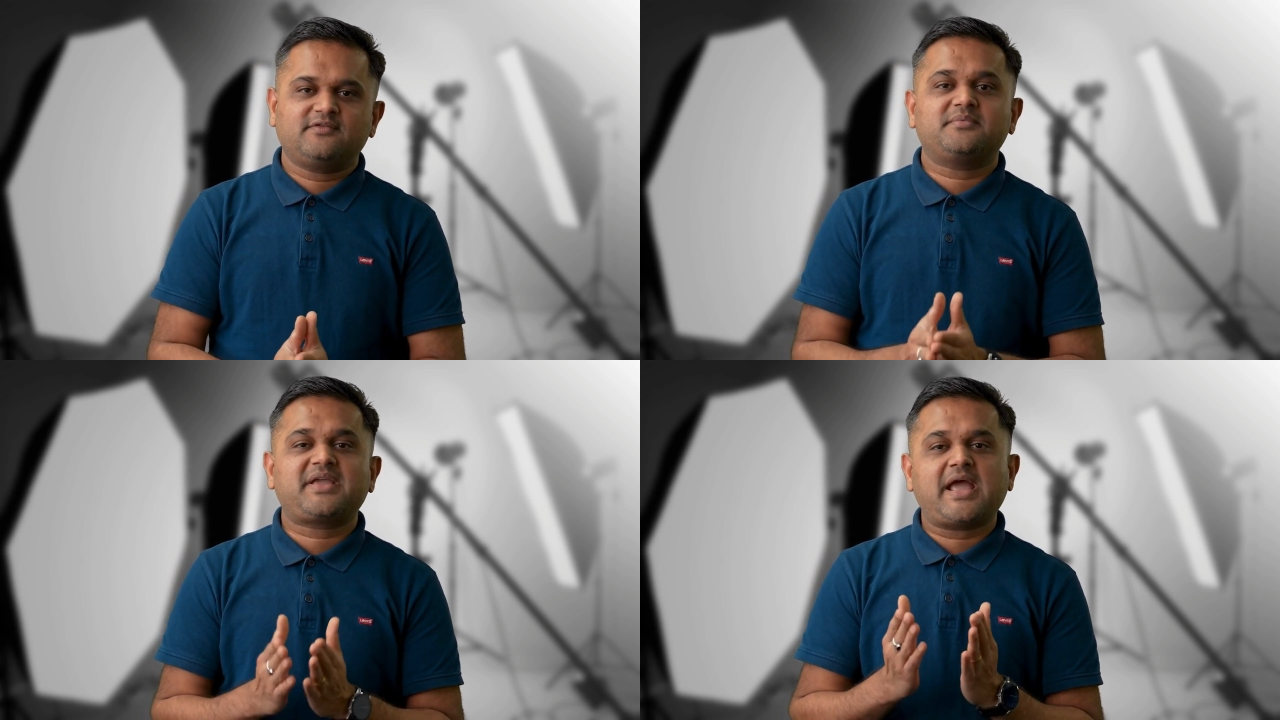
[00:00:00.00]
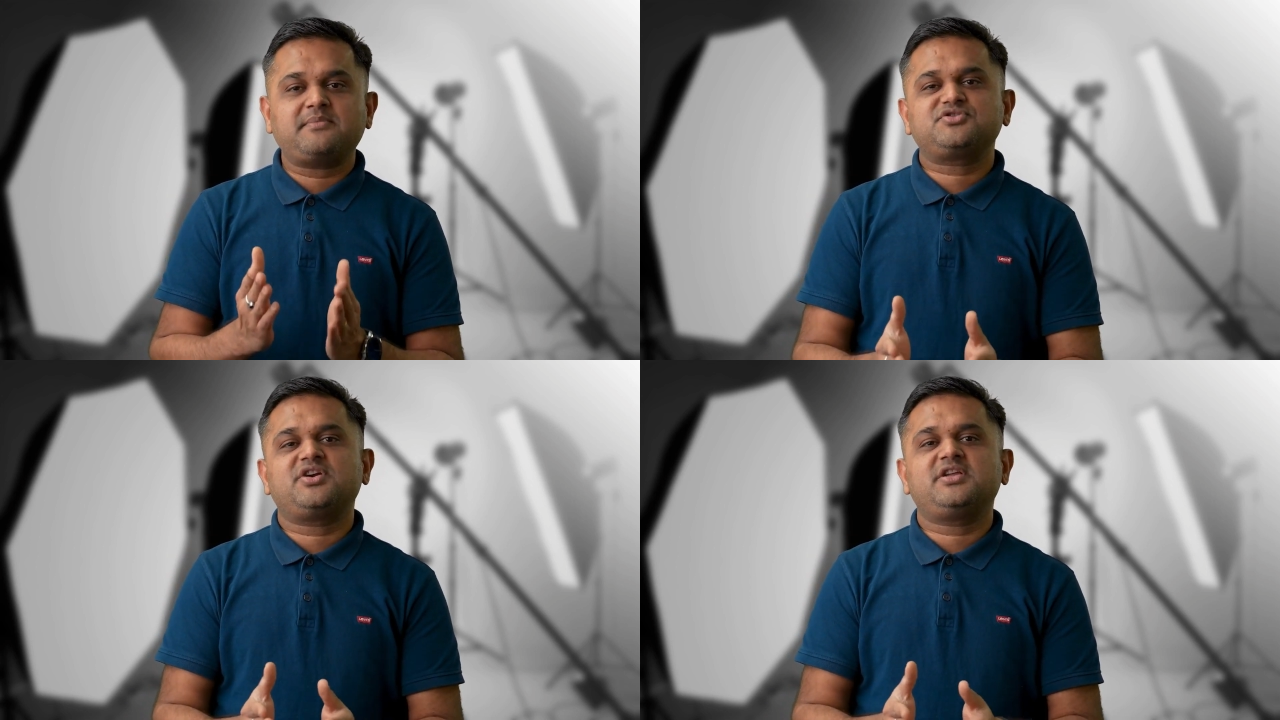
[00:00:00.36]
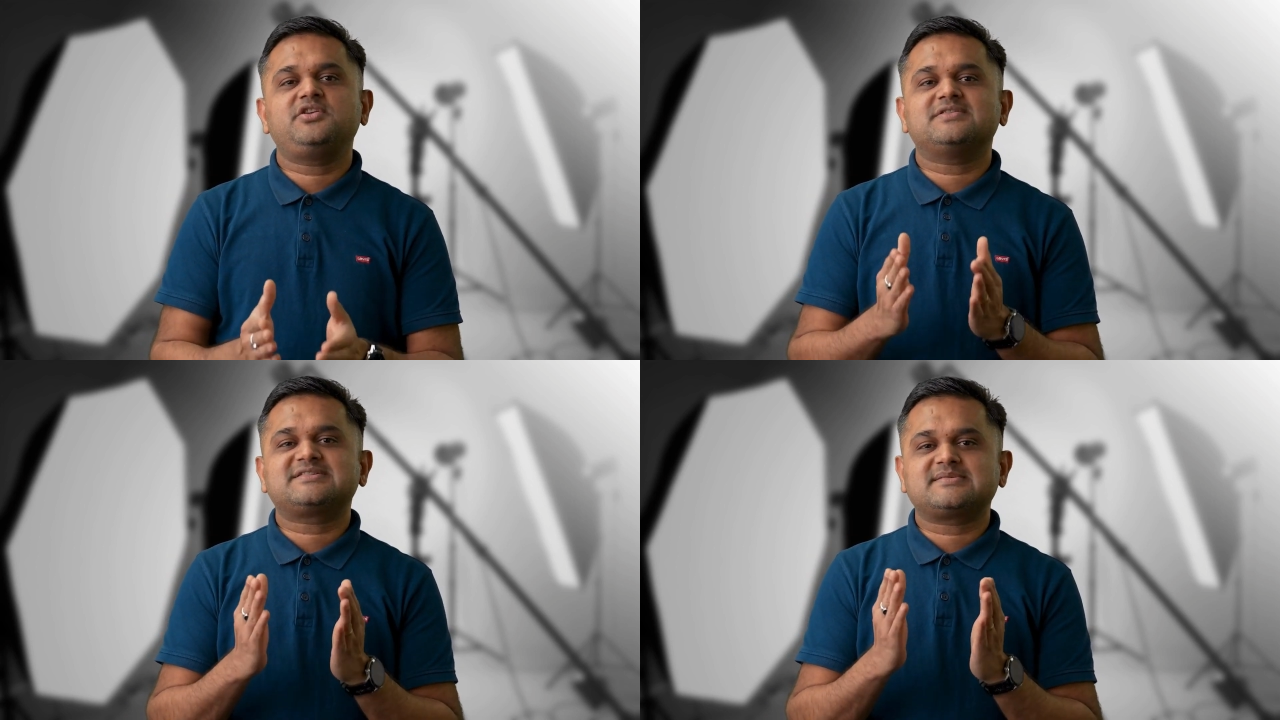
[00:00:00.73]
From
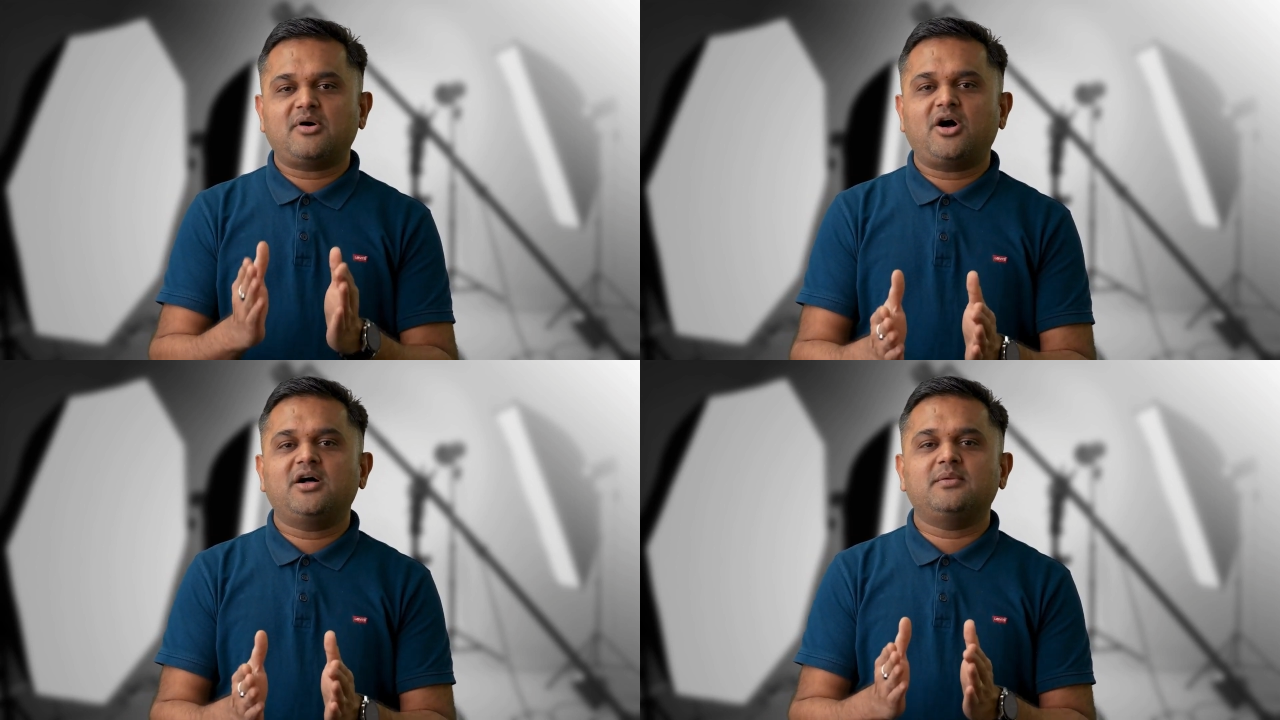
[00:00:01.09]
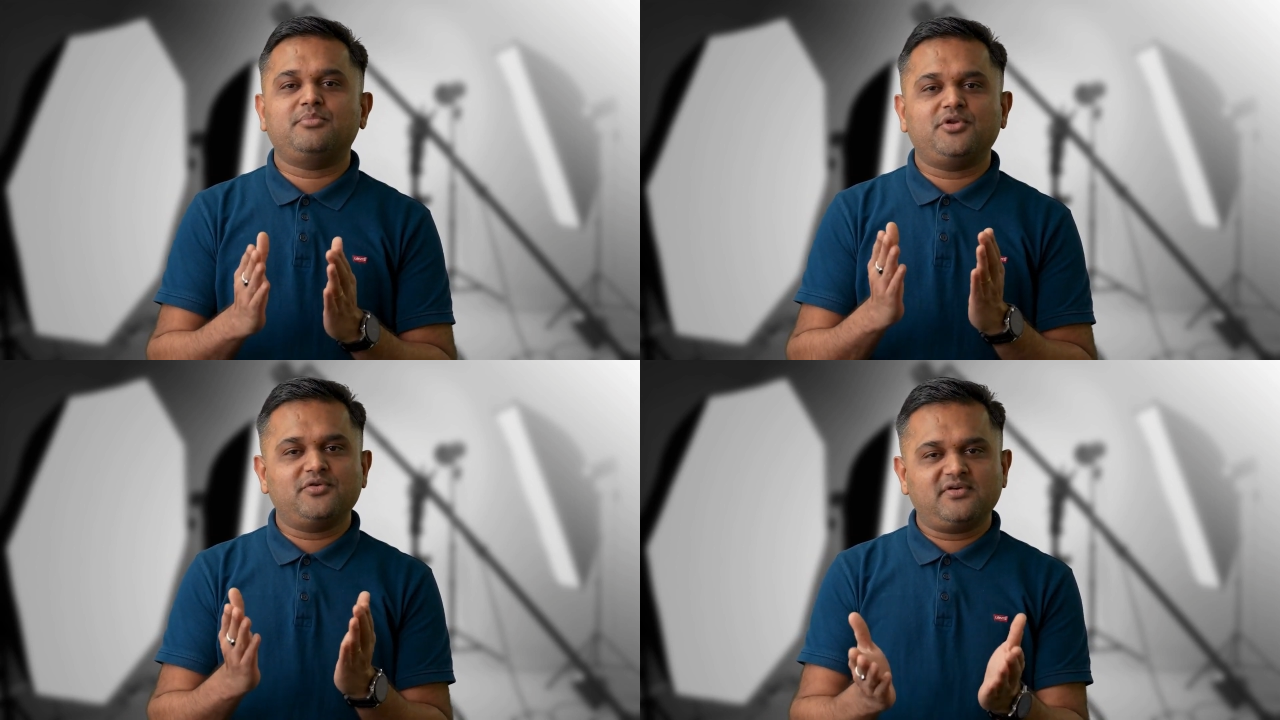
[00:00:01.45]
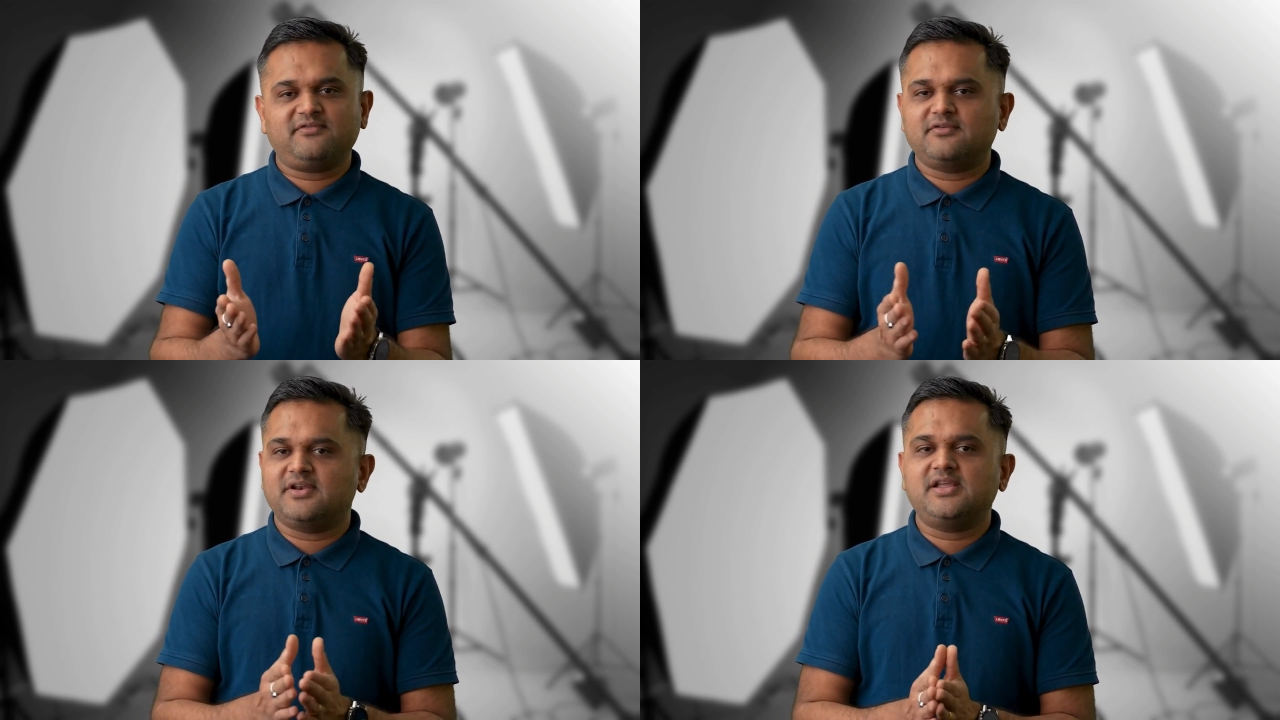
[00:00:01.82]
capturing your smile
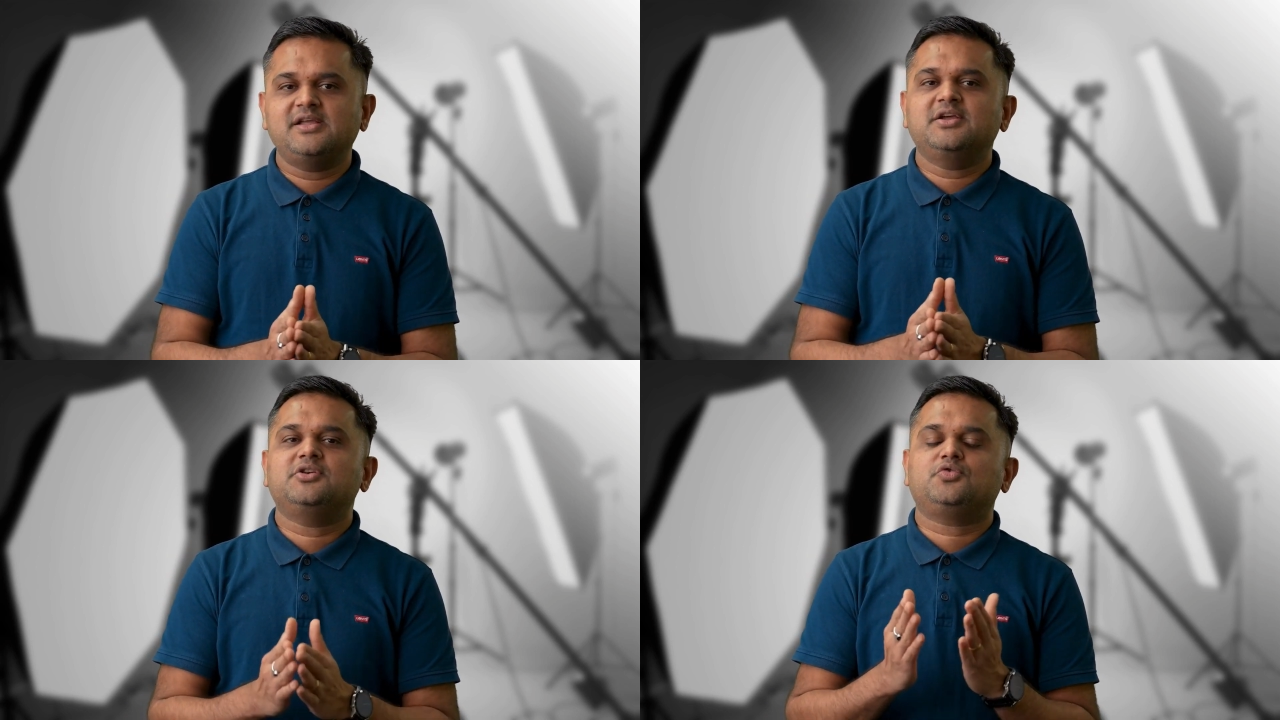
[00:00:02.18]
beautifully